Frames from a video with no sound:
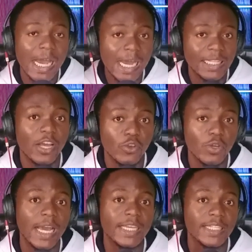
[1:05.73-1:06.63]
And now you
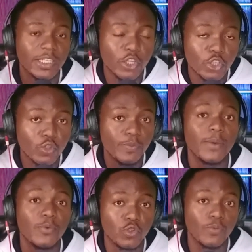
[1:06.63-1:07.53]
guys should be
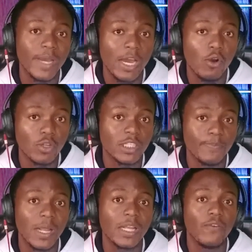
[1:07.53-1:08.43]
able to buy on this
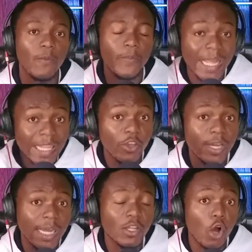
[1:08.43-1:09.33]
platform, and now you
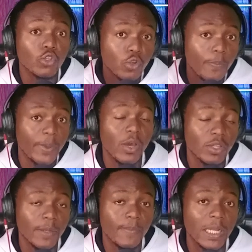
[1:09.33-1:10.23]
can also pay
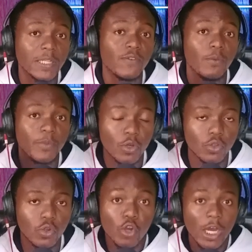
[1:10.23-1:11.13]
on the platform
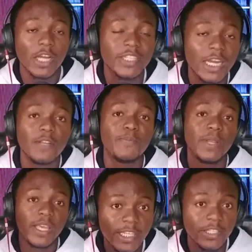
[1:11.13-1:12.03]
because you can actually
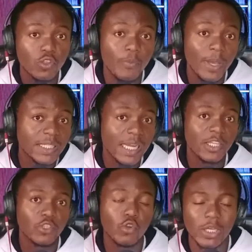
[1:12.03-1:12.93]
pay
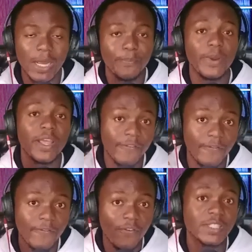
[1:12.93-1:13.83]
instrumentally, so you can pay
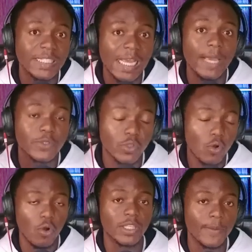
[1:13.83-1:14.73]
4 times
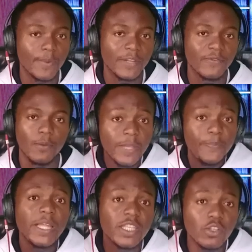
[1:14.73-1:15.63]
on the platform
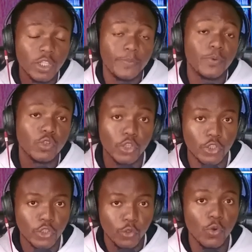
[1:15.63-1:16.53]
depending on the
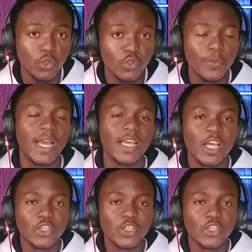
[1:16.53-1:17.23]
products you want to buy.